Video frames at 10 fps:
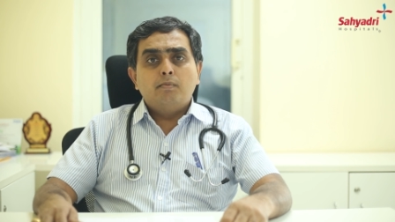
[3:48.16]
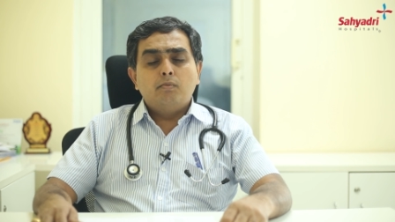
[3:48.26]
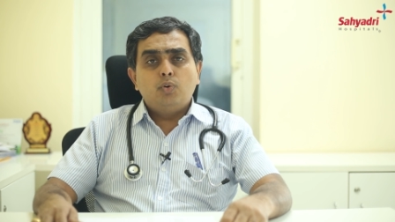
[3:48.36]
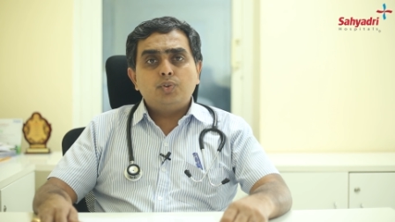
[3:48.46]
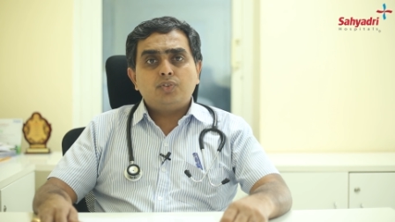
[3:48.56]

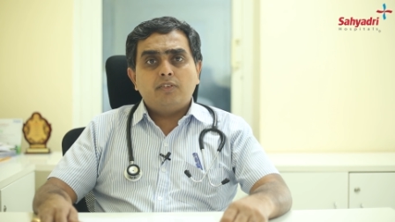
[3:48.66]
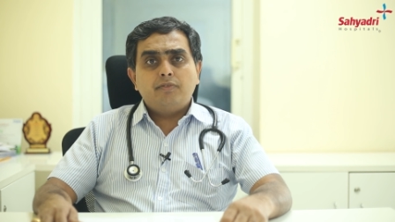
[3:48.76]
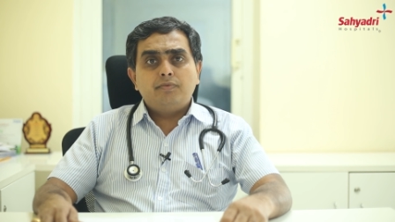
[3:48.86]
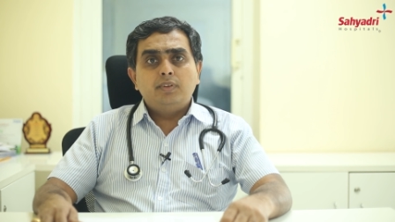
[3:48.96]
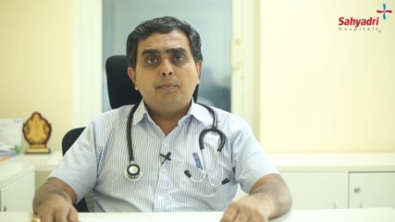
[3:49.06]
most
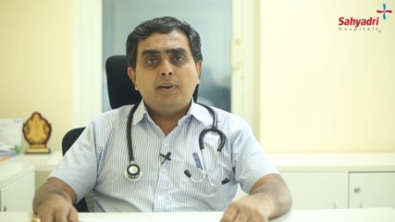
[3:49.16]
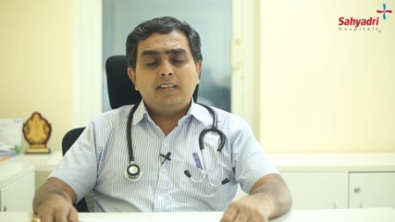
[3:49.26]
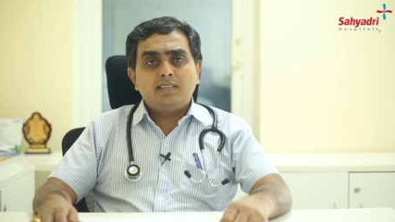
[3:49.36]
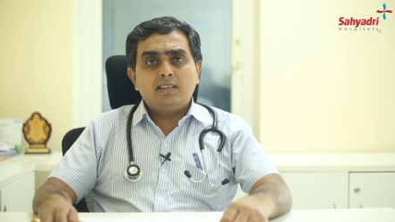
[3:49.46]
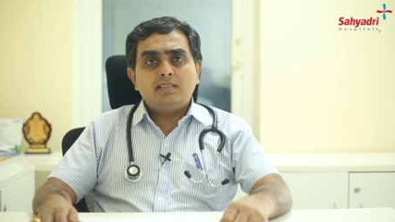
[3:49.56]
of the
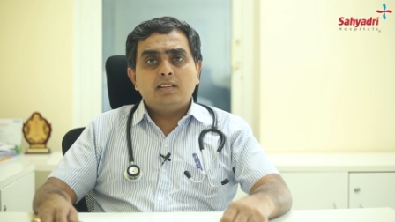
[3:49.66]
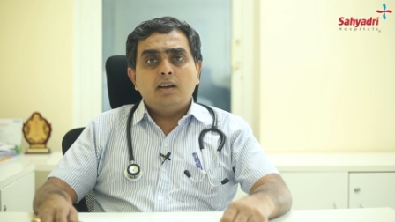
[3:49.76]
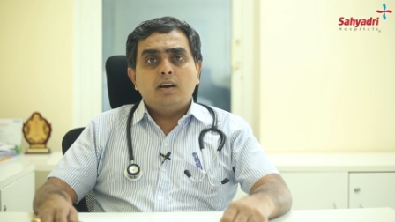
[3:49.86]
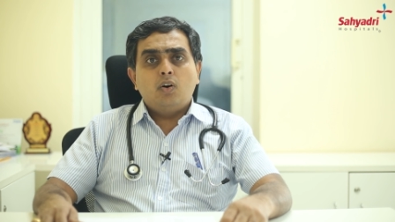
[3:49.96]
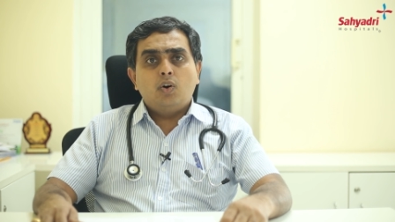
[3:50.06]
places
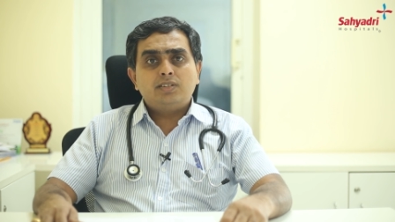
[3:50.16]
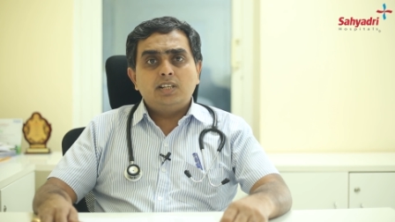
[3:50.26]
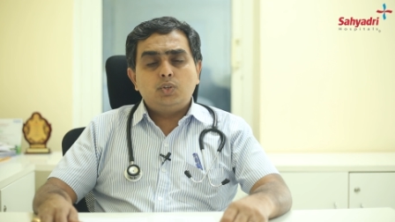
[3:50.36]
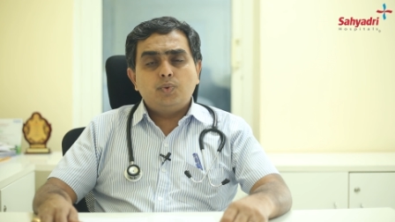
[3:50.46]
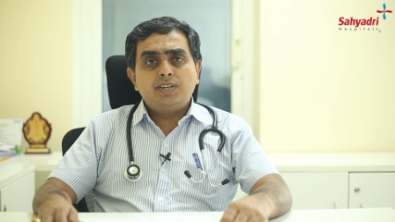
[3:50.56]
or
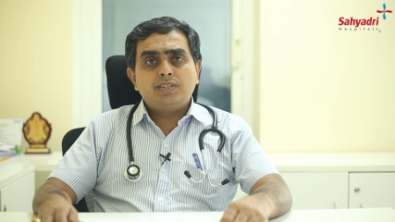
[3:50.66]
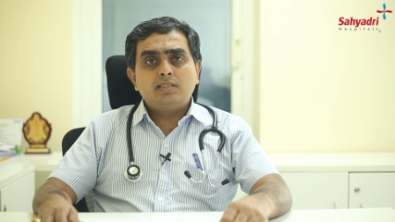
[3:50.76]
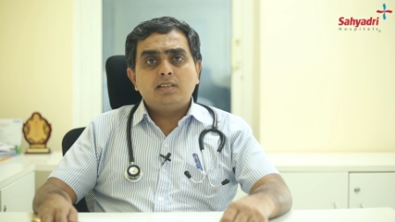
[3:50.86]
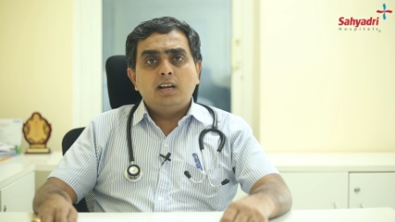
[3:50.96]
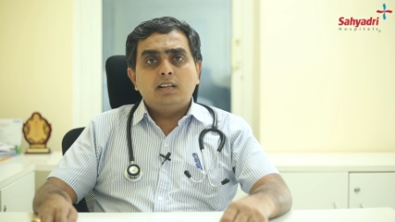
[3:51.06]

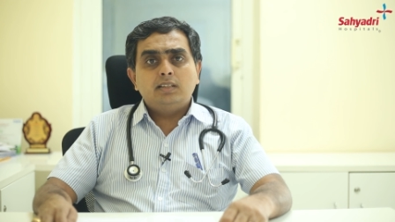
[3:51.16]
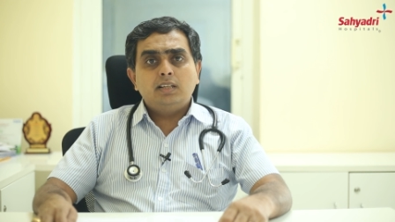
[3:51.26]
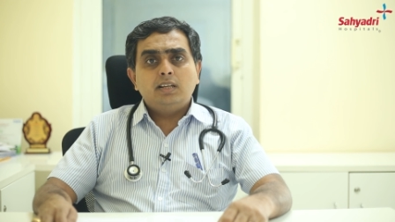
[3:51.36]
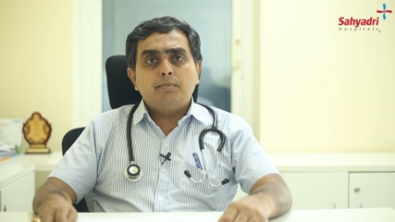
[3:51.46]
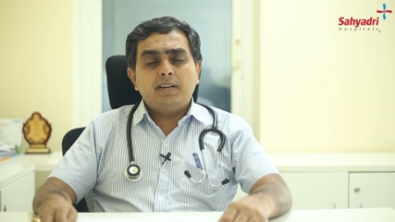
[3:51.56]
situations
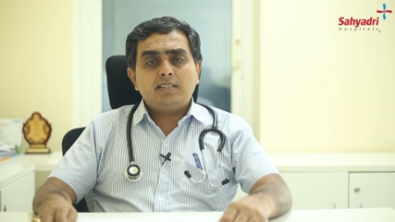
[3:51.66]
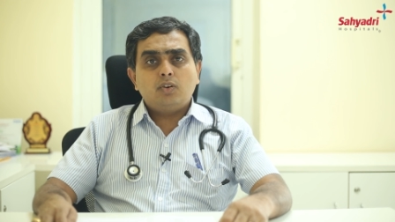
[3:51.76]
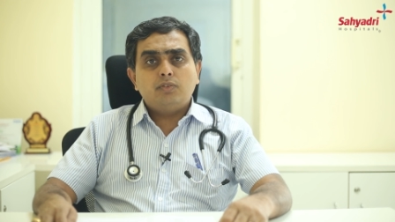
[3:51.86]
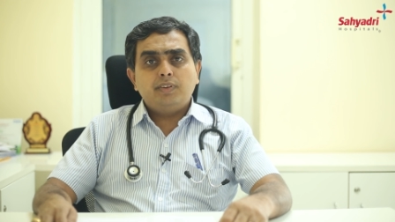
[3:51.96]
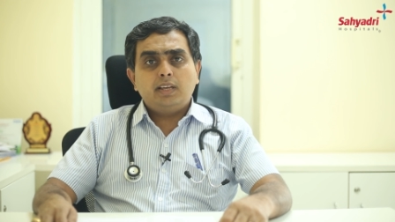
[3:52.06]
the breast
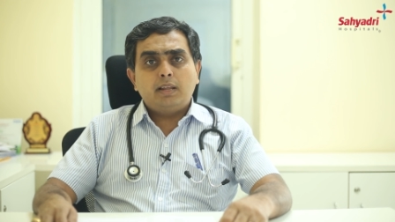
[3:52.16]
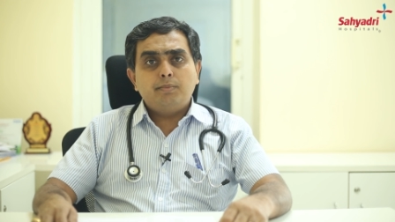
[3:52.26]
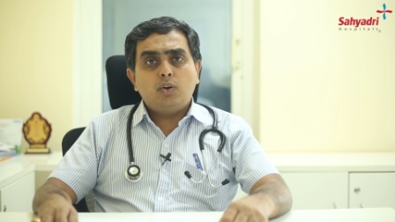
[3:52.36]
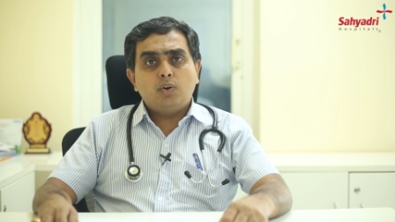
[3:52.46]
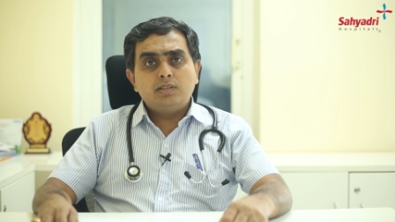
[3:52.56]
can be
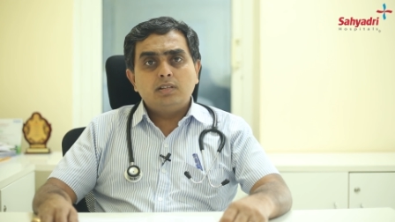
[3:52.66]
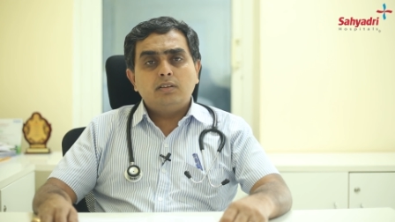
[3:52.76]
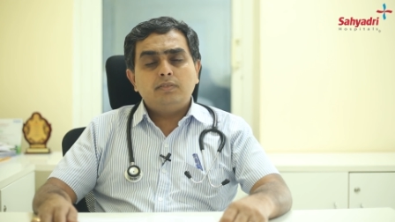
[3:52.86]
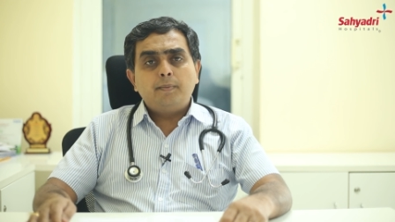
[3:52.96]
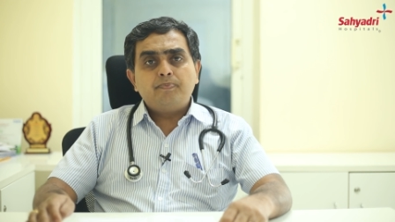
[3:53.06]

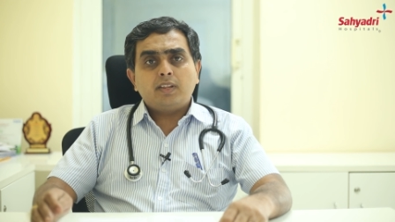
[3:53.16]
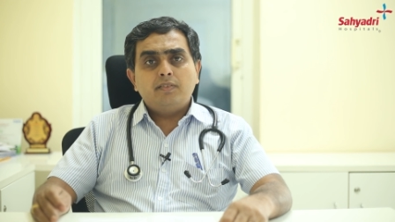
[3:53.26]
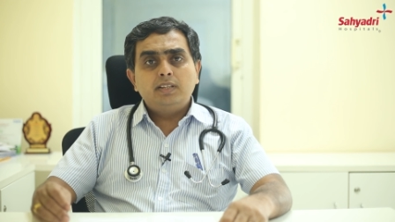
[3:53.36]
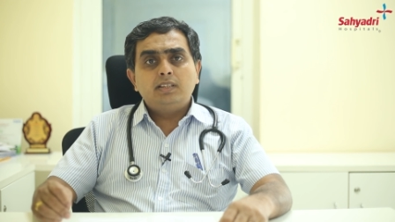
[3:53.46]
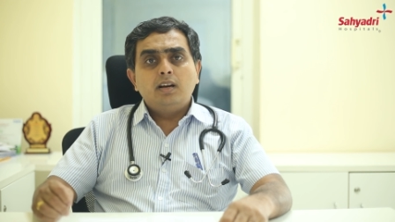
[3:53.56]
conserved
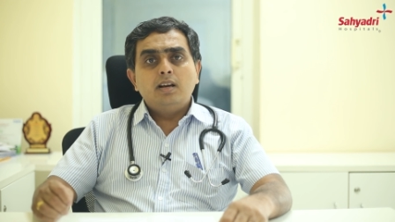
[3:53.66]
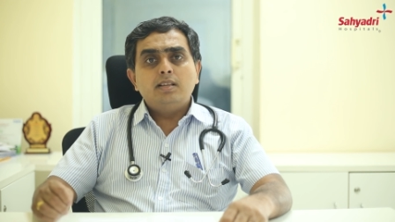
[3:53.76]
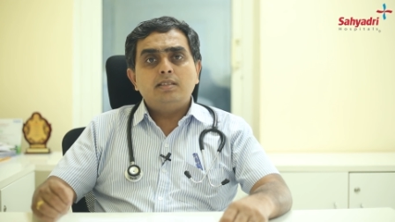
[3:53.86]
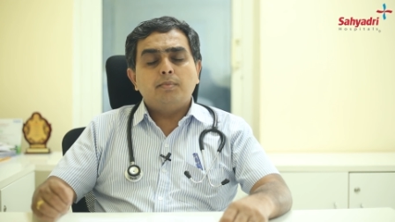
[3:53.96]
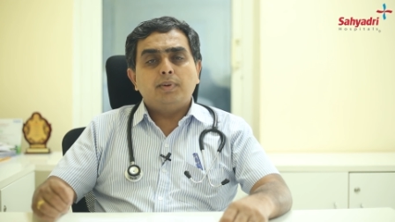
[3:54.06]
with
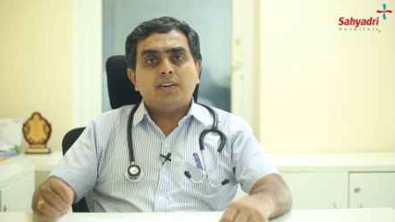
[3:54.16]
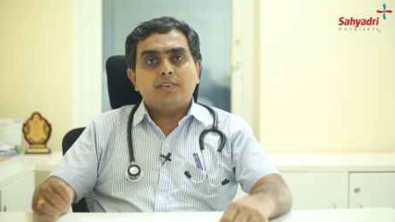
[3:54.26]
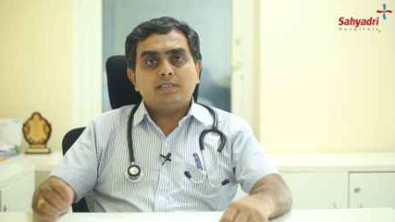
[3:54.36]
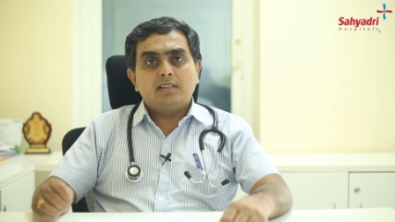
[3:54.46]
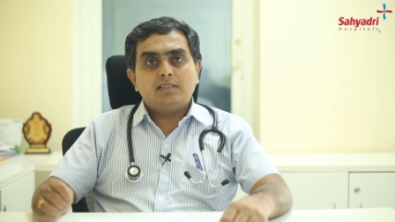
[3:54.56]
similar
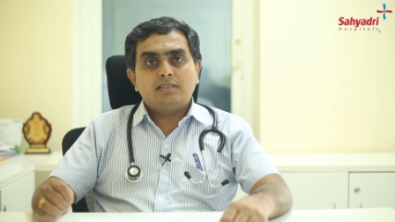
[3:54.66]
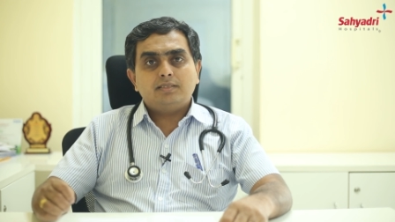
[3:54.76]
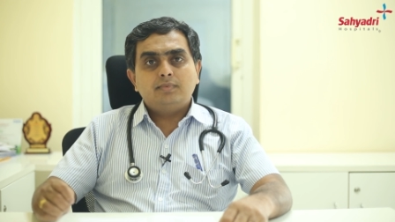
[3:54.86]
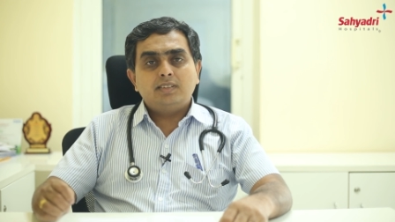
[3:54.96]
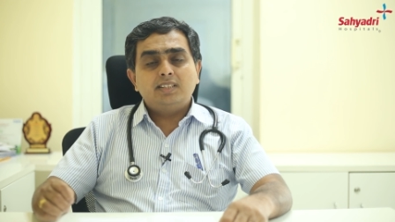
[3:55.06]

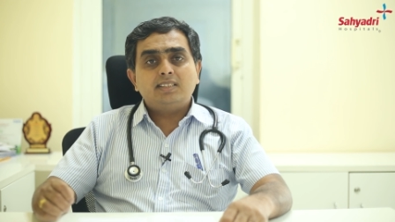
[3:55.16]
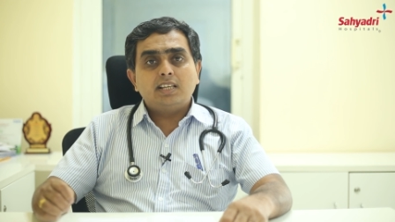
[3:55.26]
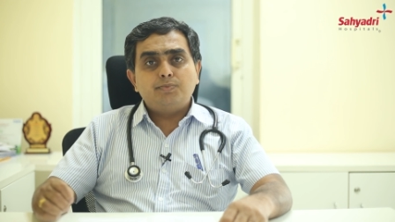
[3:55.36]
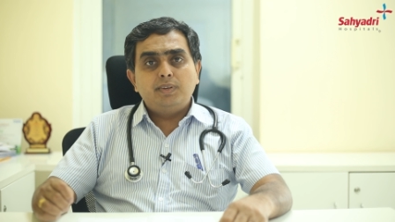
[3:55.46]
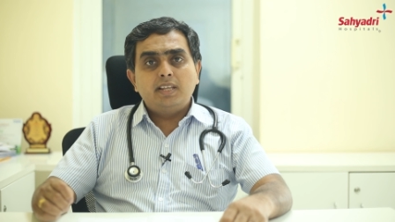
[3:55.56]
results. This
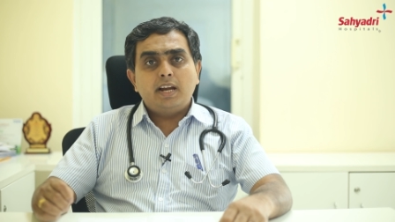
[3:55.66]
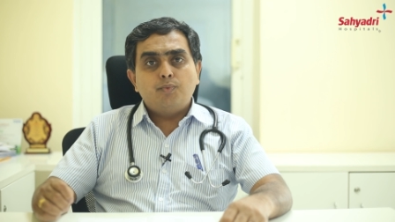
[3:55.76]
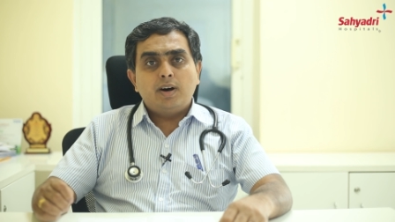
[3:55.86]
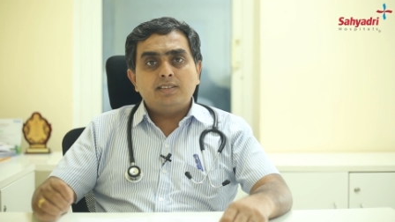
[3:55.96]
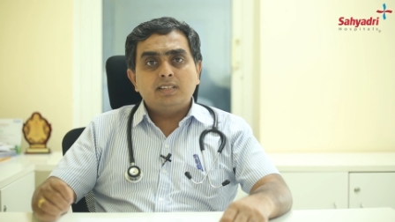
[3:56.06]
has been the
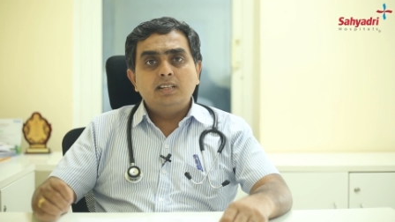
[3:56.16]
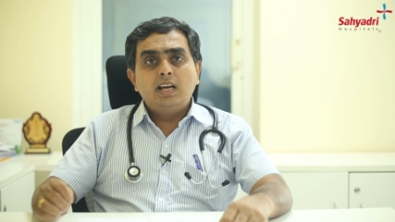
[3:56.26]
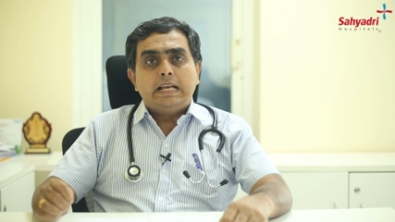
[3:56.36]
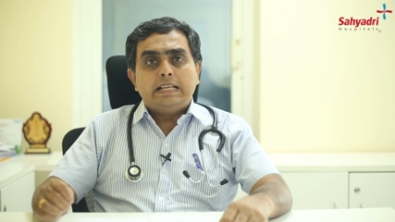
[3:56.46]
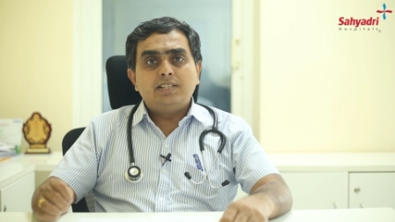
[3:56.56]
advance
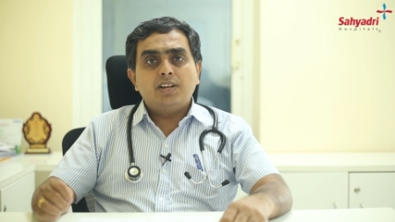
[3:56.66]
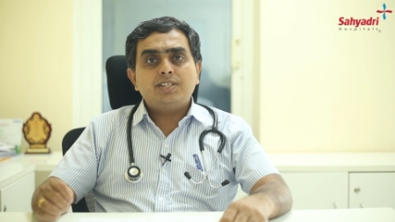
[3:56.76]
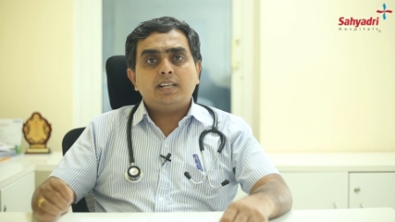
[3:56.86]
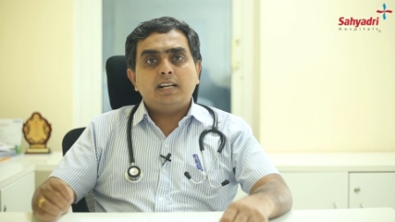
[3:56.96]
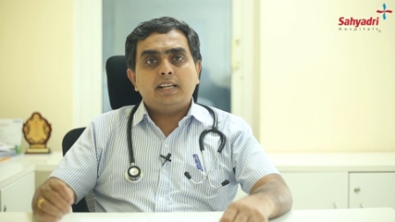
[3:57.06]
in surgical